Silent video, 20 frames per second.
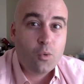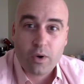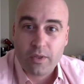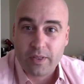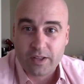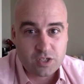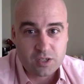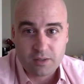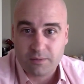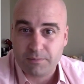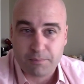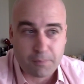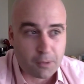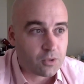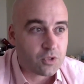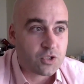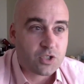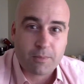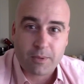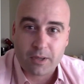whether it's to
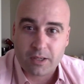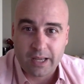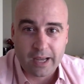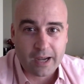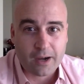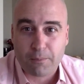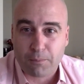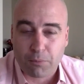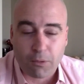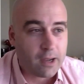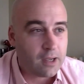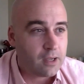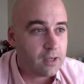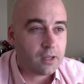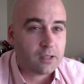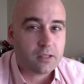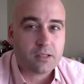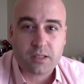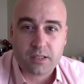burn something down, break in,